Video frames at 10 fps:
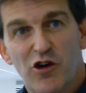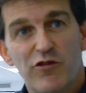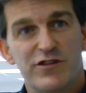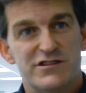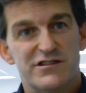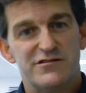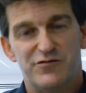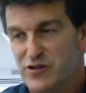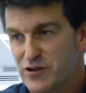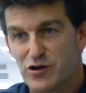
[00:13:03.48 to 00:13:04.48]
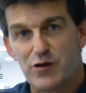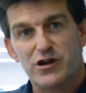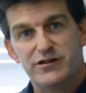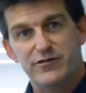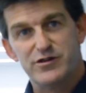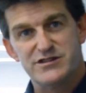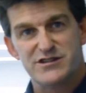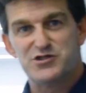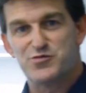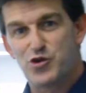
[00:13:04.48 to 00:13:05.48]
offices for the collaborative research